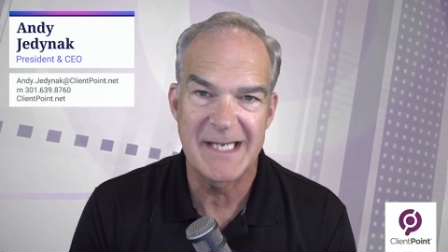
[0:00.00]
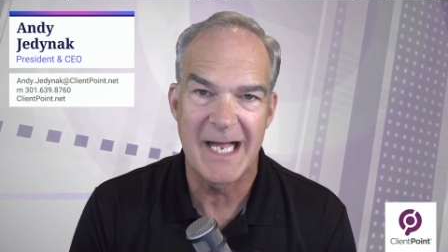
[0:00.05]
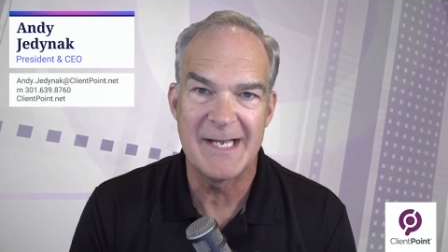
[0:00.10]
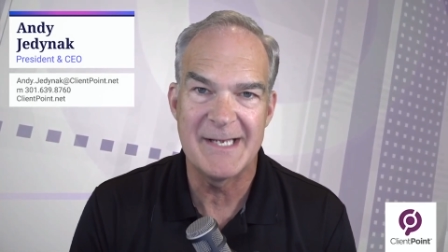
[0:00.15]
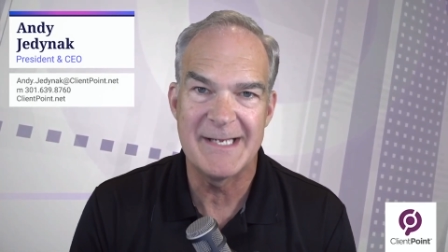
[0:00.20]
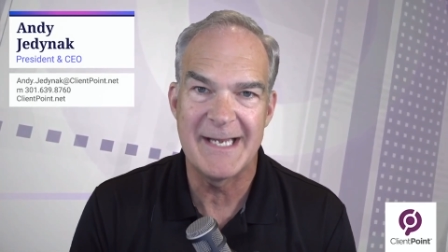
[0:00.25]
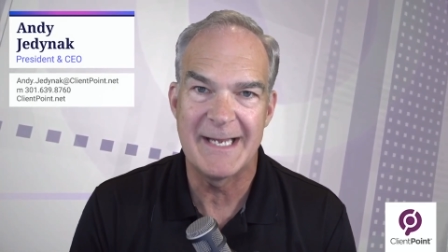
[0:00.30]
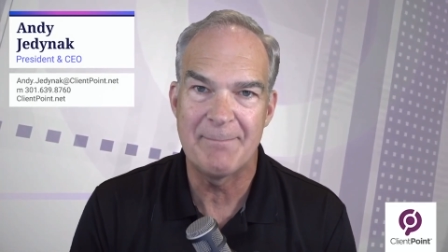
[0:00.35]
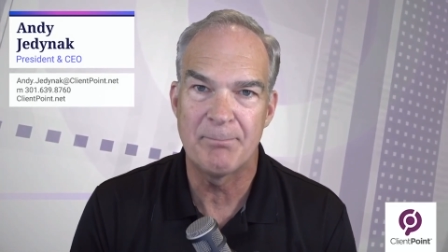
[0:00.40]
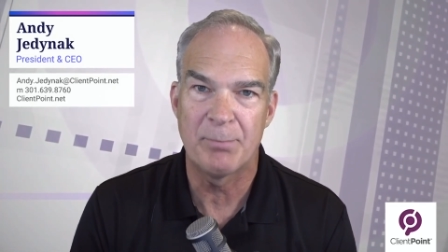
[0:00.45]

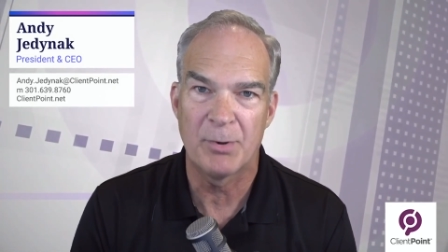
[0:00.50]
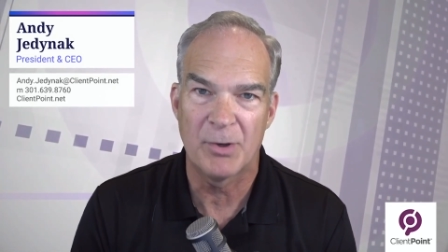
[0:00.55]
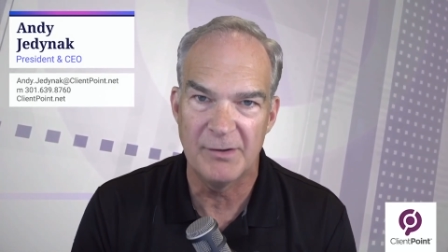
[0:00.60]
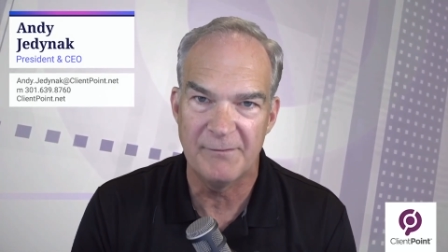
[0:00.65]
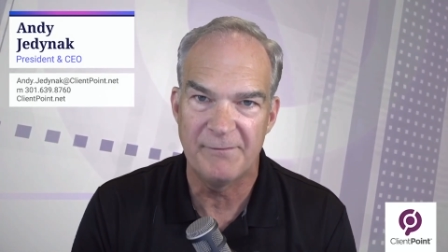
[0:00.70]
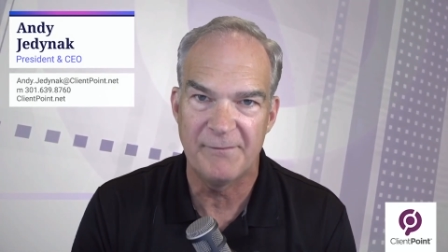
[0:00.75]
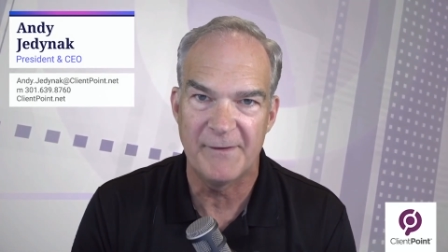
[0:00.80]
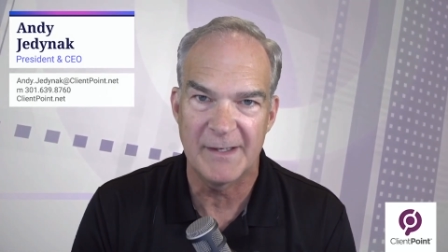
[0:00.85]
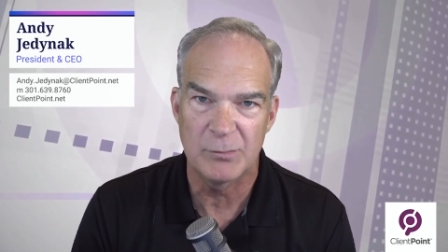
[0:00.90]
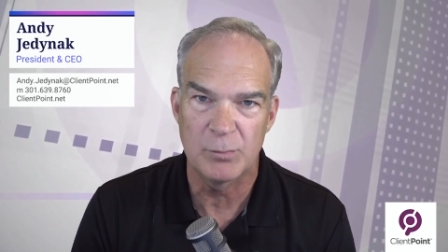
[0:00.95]
gotten a
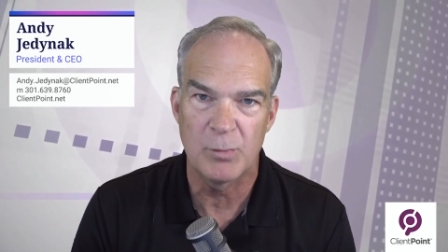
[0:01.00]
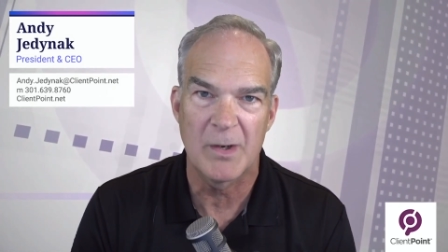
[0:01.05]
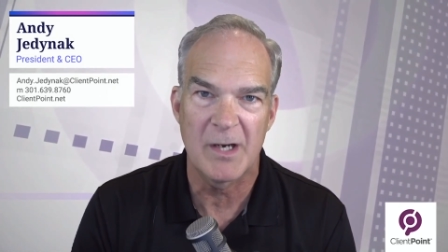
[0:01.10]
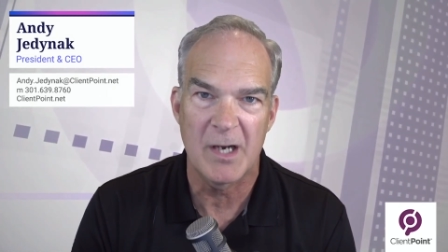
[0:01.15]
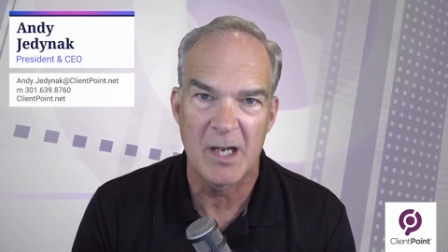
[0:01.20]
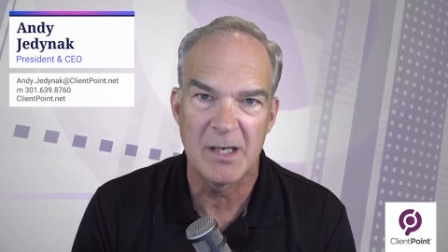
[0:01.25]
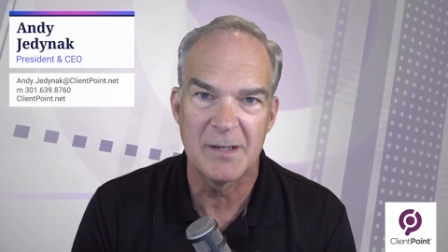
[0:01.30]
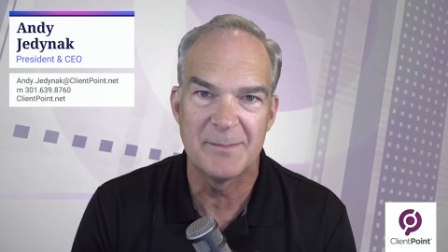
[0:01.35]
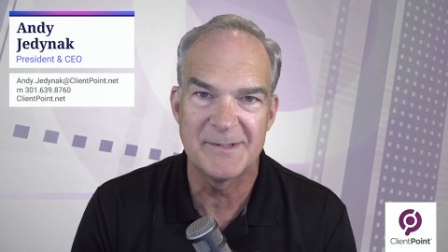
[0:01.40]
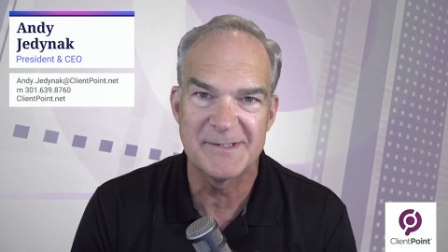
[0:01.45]
perfect
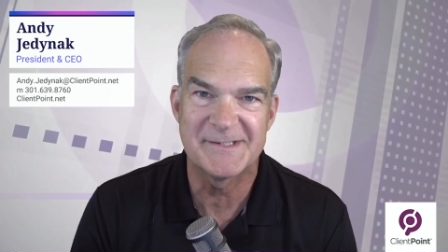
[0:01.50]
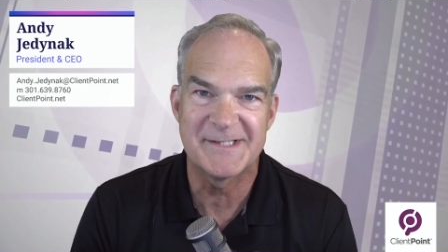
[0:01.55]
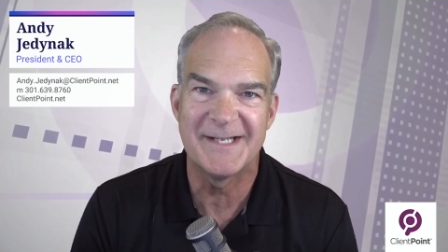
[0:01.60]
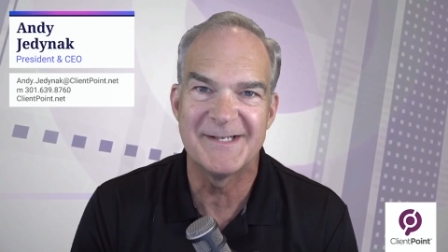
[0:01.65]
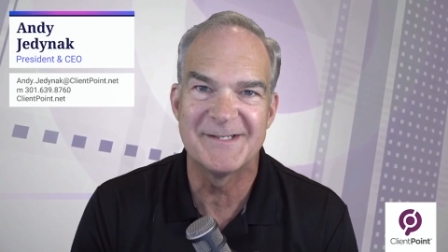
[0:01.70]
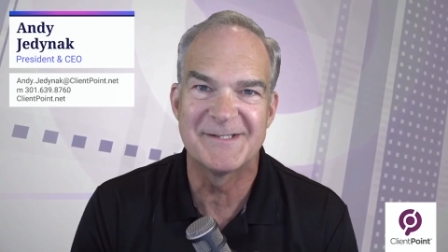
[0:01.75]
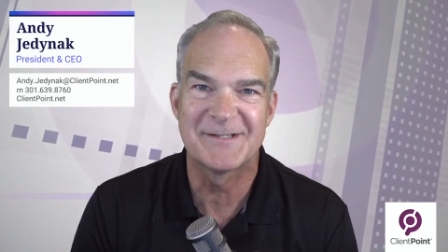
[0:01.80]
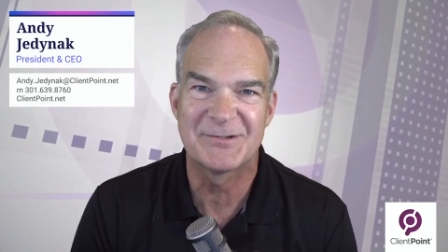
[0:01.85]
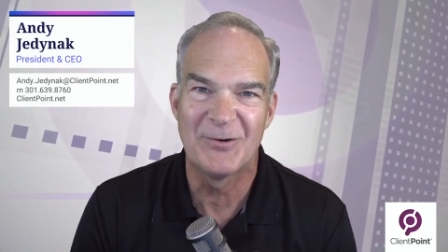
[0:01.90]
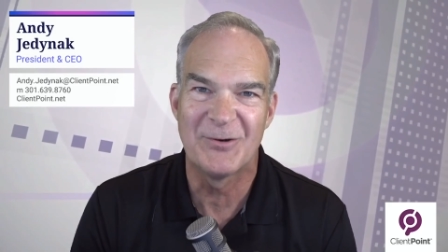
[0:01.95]

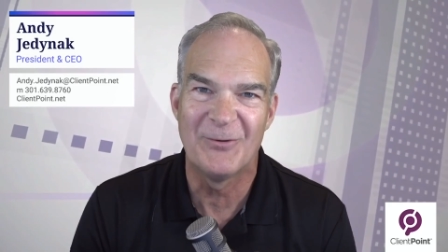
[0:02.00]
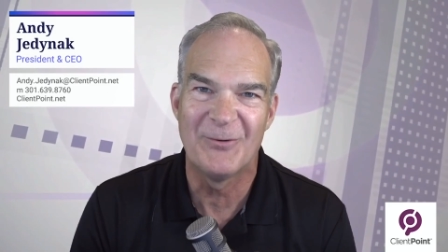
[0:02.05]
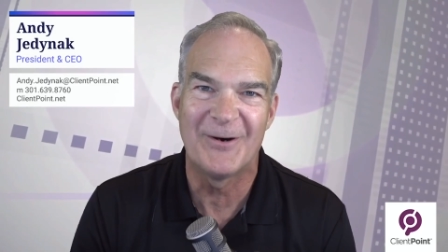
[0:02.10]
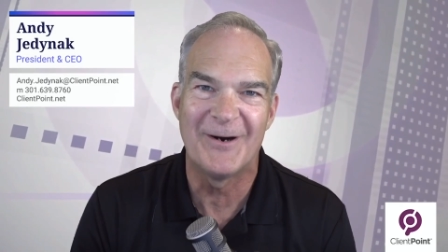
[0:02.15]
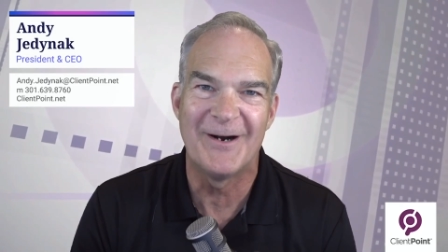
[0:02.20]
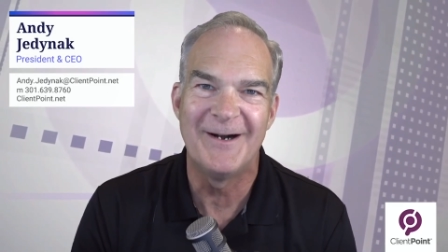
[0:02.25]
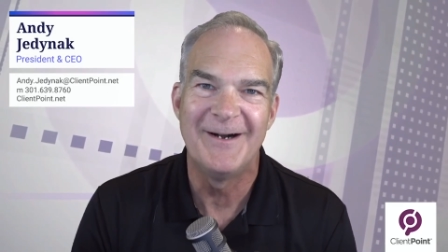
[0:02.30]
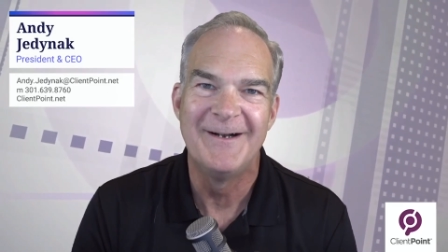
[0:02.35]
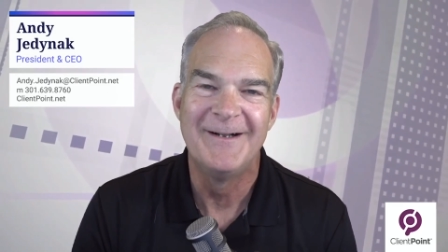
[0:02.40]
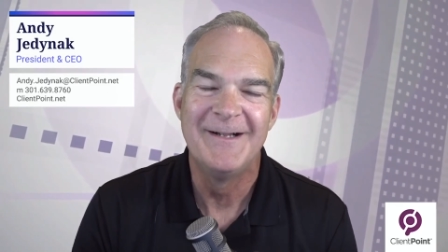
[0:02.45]
100%
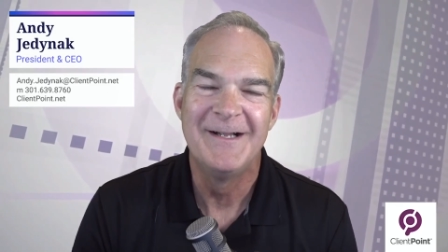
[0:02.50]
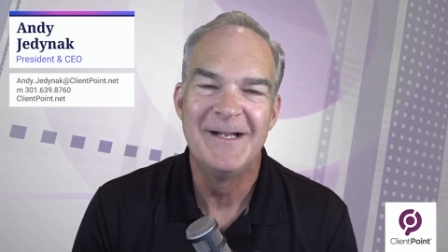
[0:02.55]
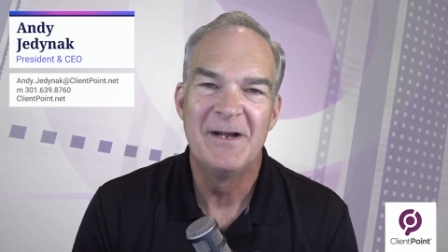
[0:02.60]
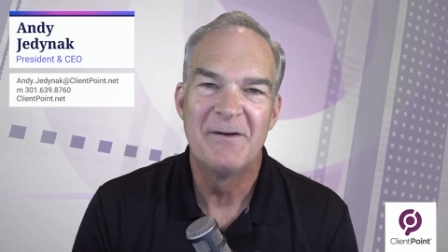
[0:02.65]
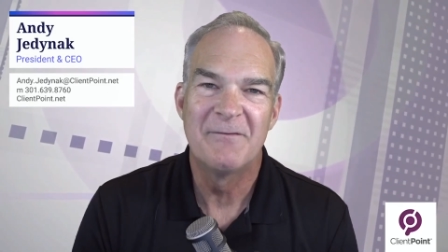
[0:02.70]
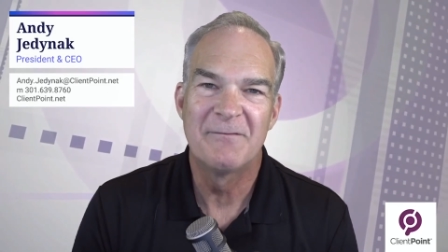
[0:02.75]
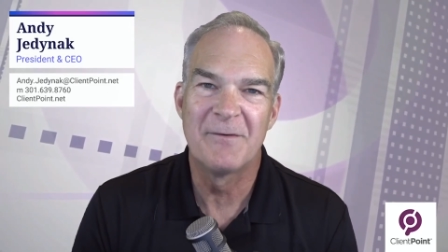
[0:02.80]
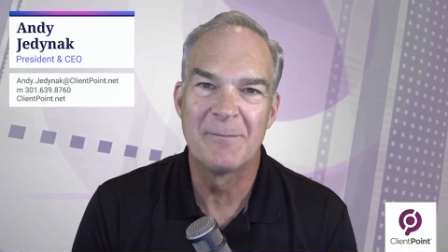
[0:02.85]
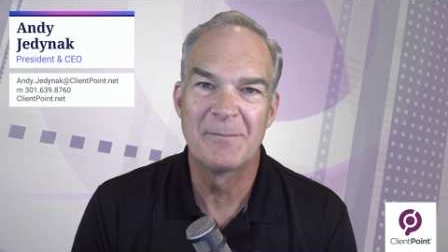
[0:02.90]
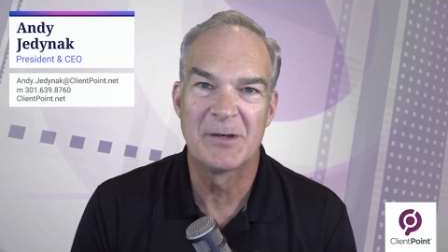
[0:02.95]
score
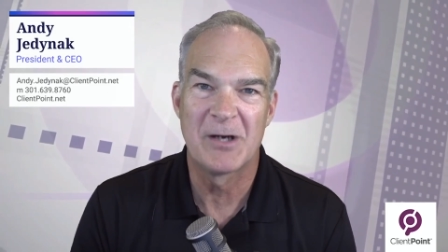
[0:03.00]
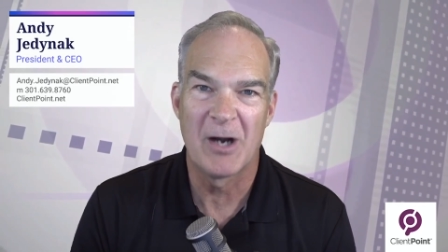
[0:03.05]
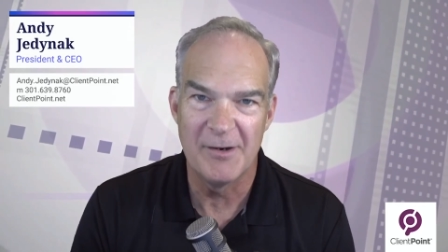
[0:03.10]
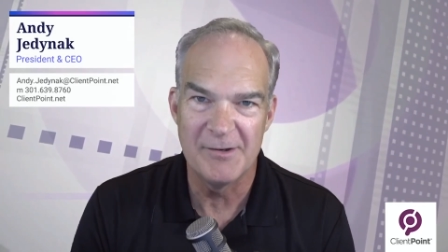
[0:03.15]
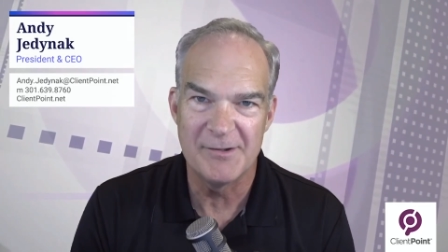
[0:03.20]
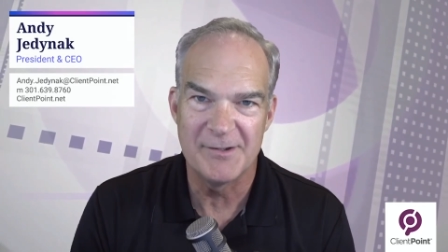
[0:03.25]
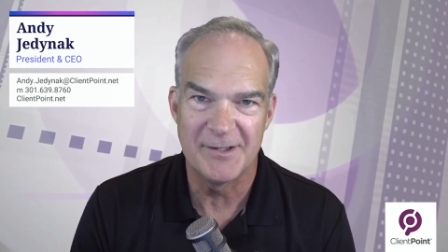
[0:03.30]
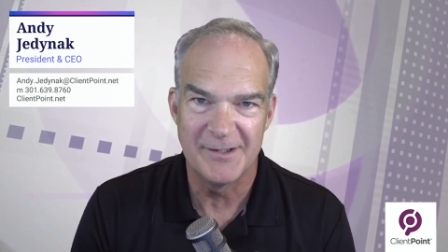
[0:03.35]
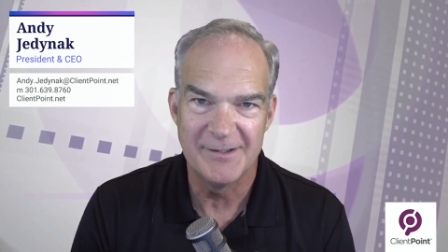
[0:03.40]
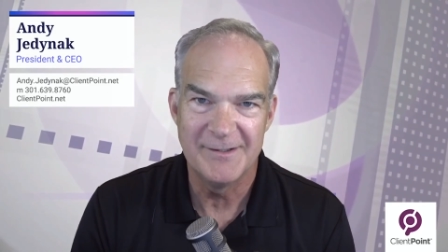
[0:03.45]
from
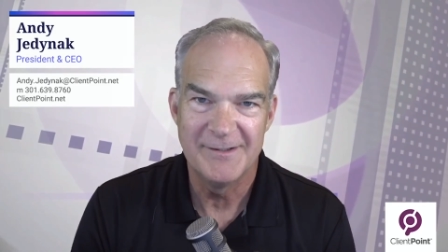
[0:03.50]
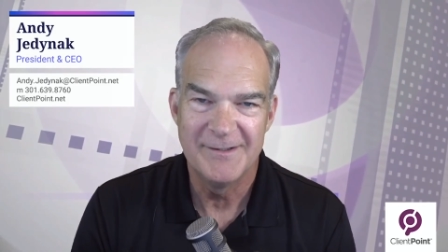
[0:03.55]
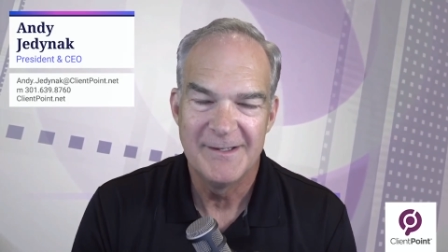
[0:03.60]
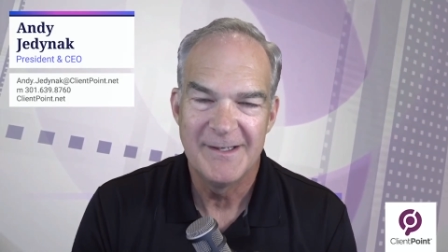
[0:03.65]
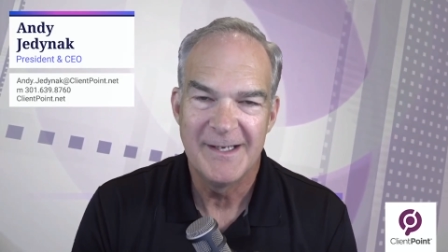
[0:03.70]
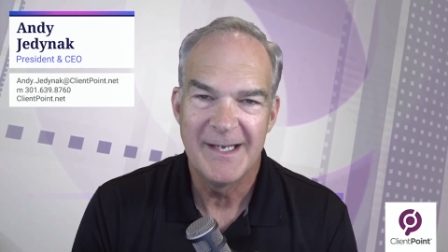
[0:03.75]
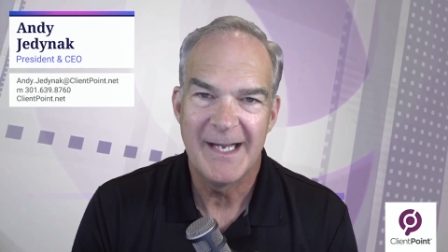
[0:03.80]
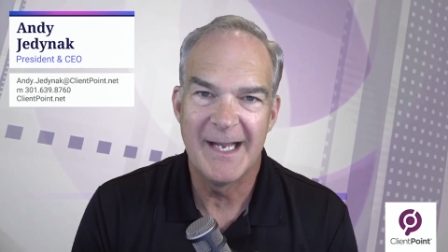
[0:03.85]
Gartner.